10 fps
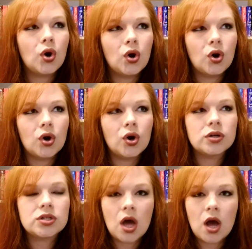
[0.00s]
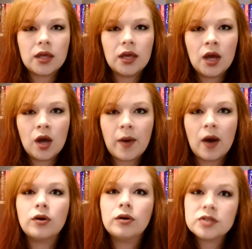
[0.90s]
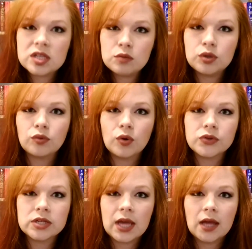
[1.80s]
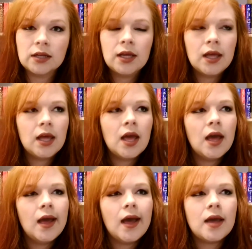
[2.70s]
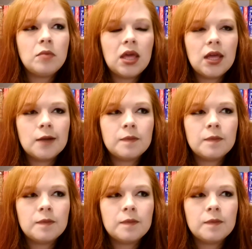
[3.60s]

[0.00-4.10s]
her talking about her cinnamon rolls again. I mean,